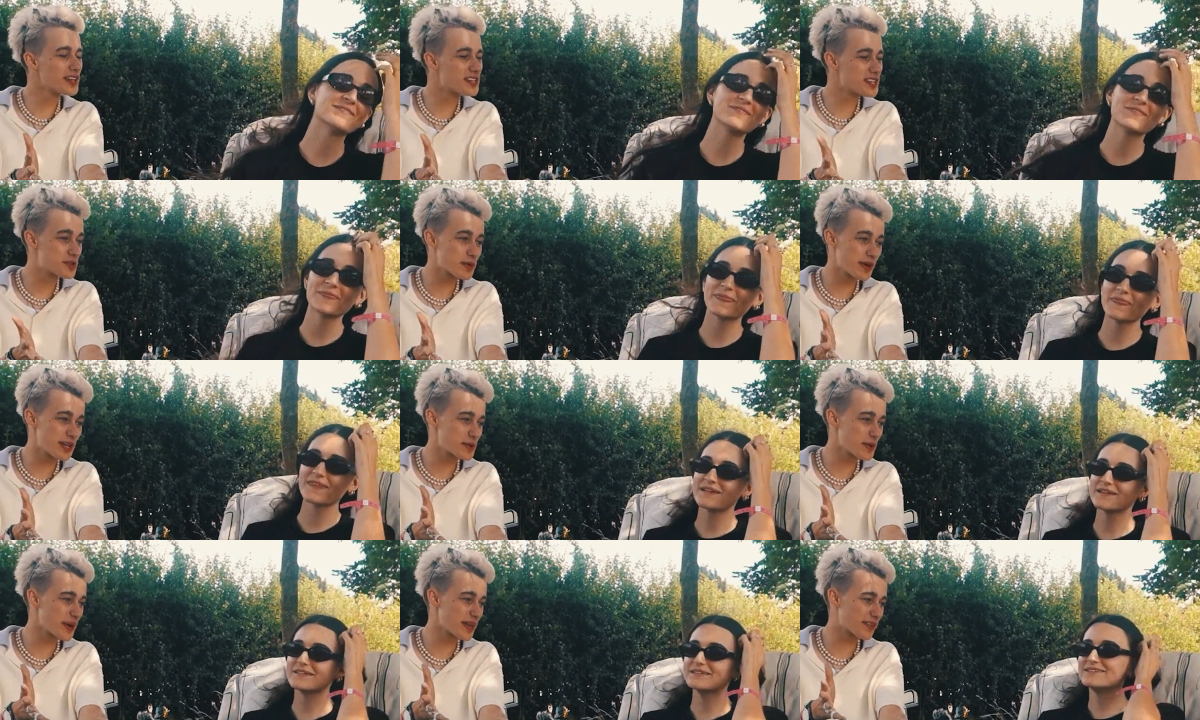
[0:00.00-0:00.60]
Speaker 1: into
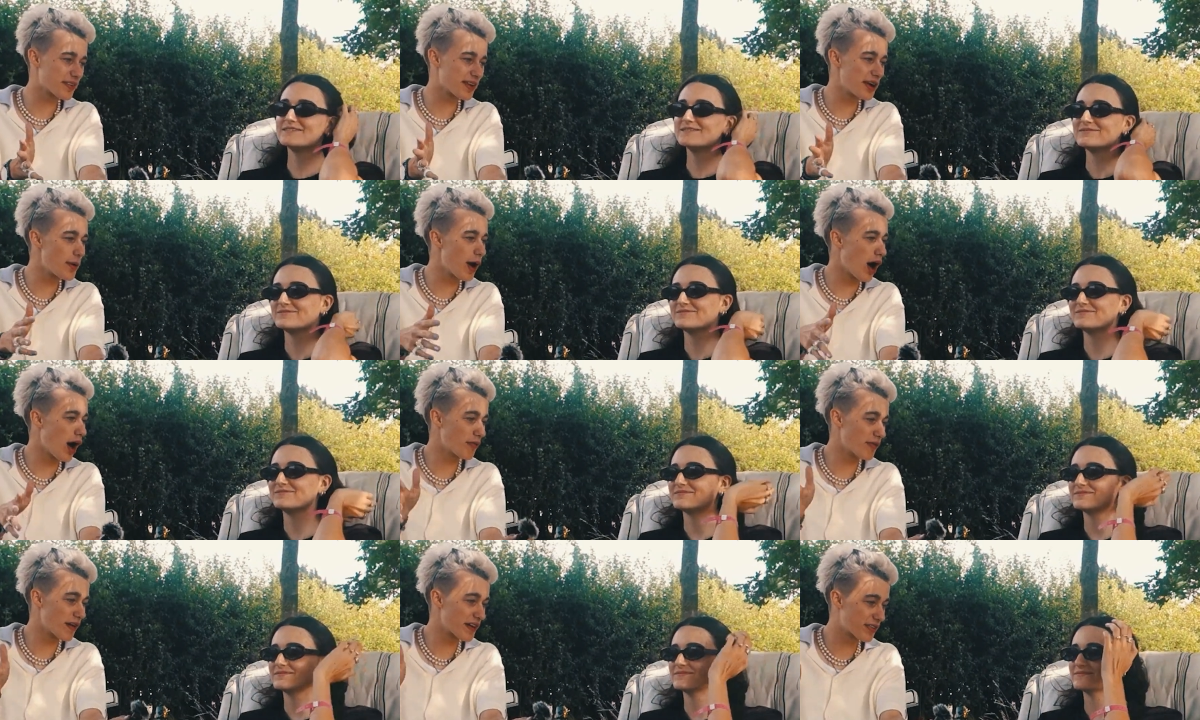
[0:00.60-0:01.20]
2023, we're
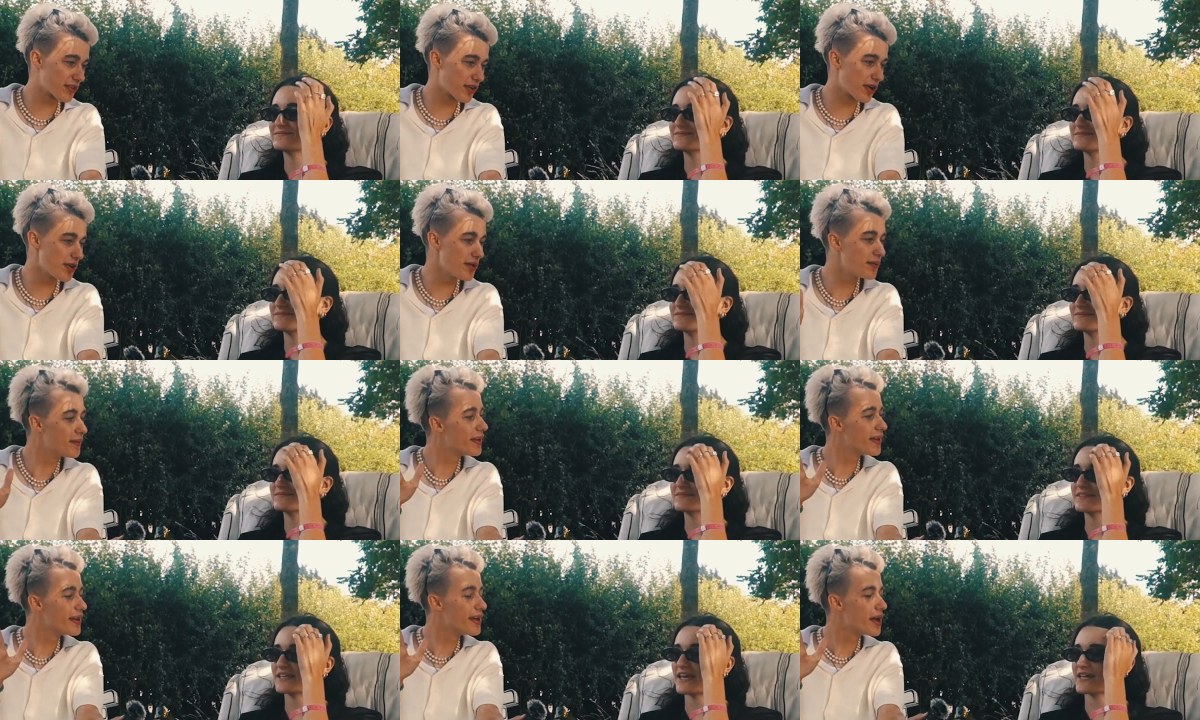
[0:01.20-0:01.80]
halfway through.
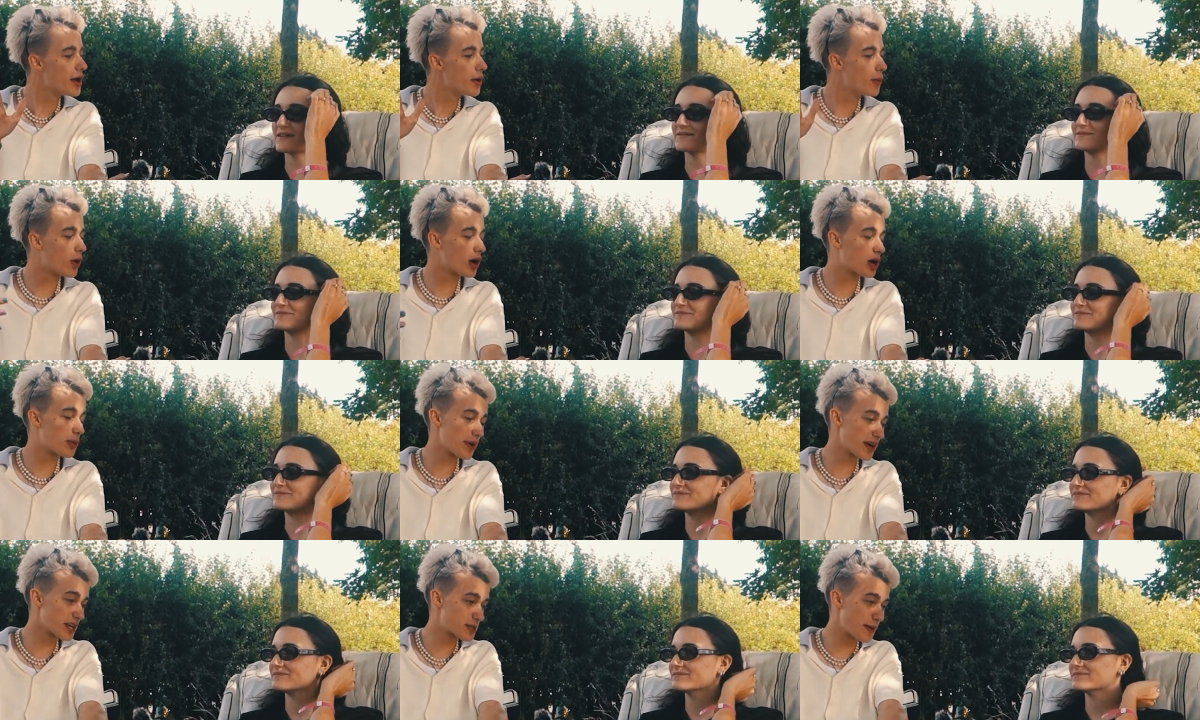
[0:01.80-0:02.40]
Yeah. What
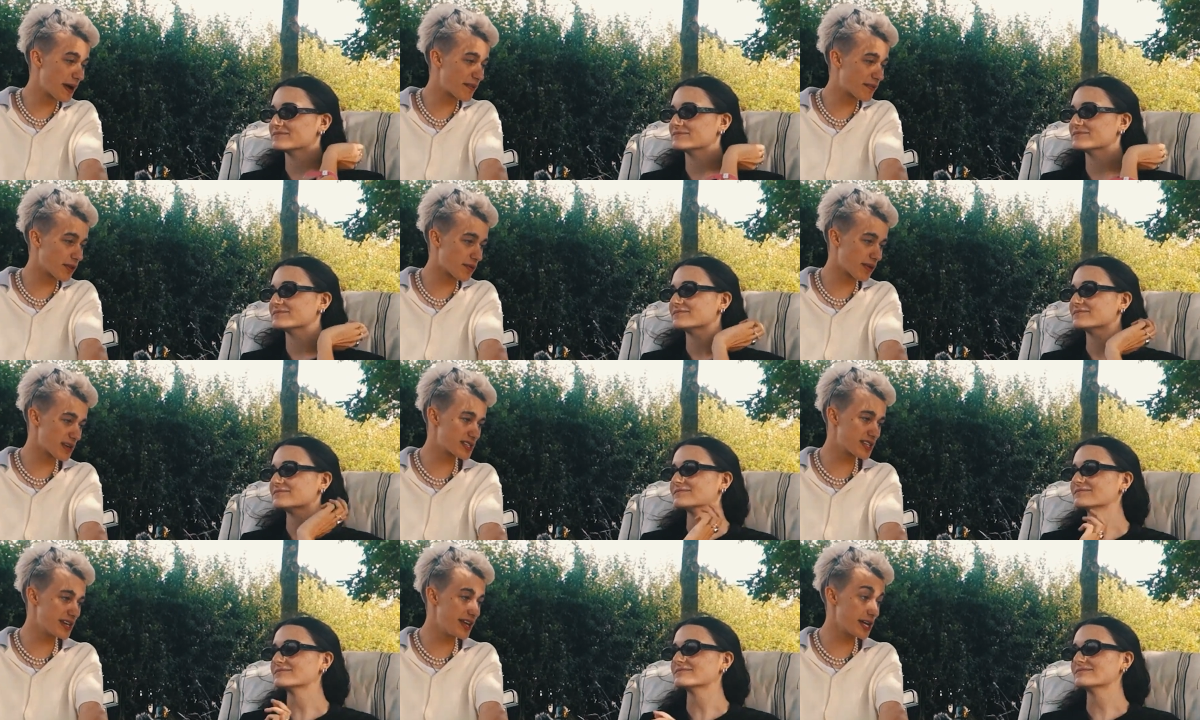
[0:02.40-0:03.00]
can we expect from the
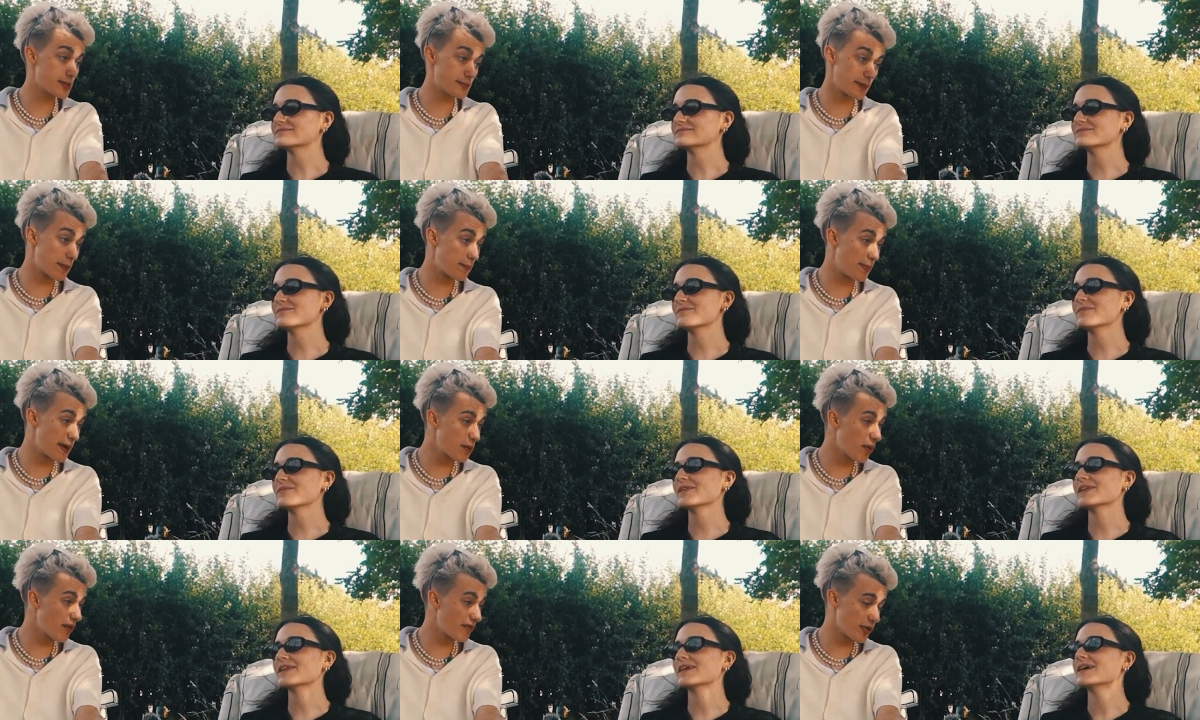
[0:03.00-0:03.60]
rest of the year? been a
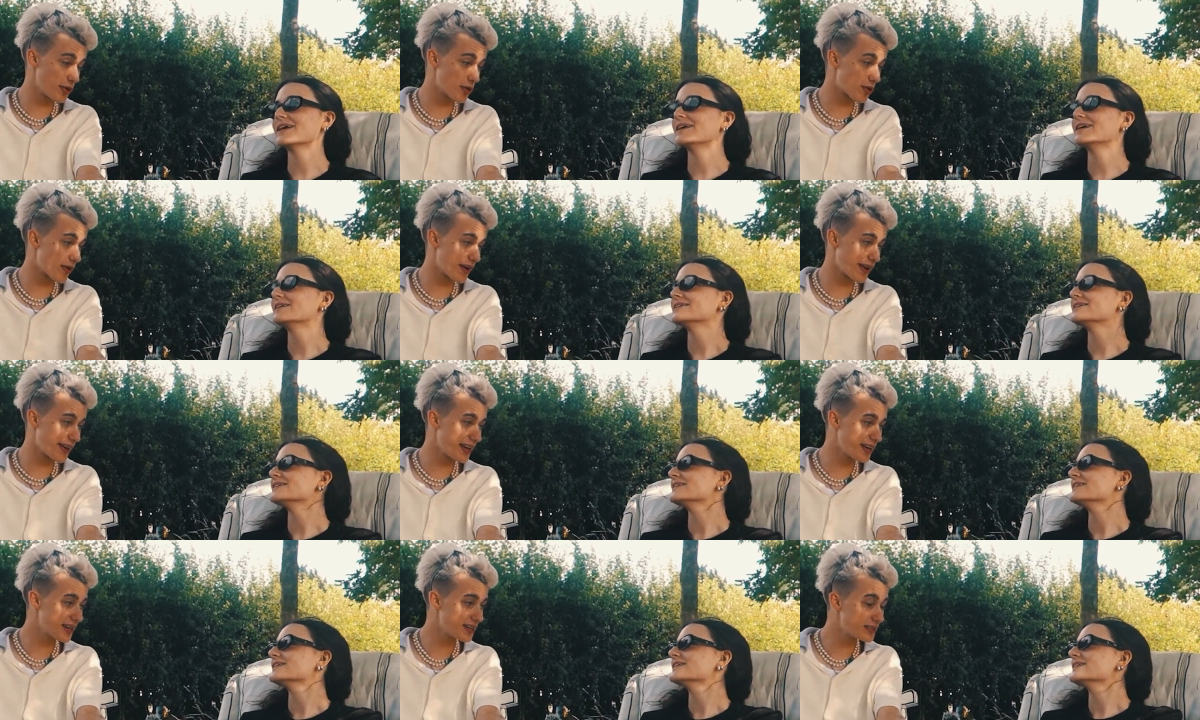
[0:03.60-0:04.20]
big one for you
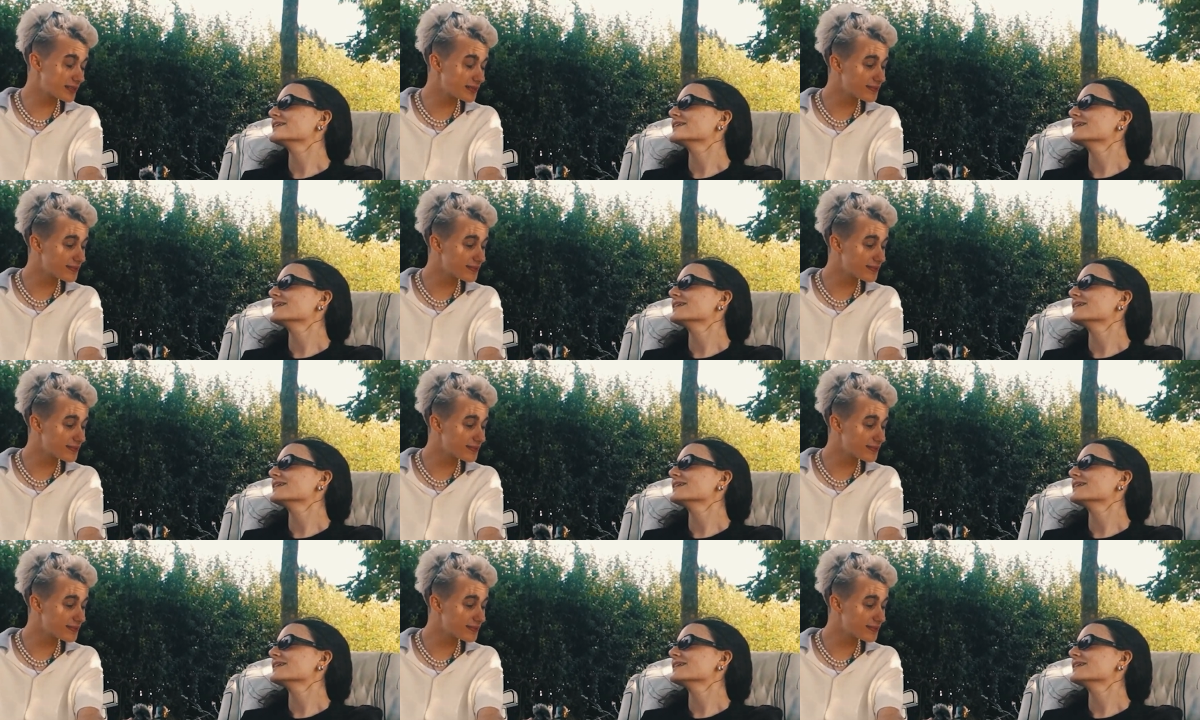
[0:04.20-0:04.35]
already.